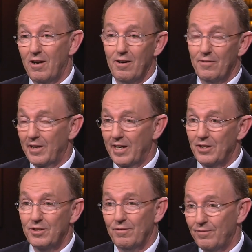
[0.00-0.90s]
over the
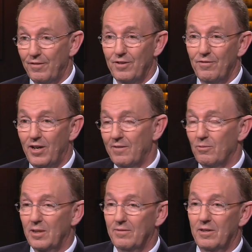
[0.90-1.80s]
age of 55 or
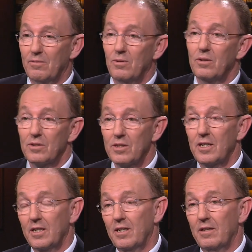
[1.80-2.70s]
whatever it was,
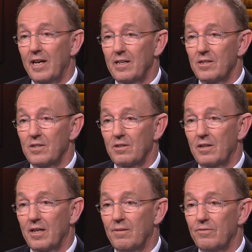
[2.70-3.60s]
that is
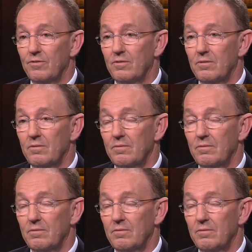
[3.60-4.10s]
certainly helpful.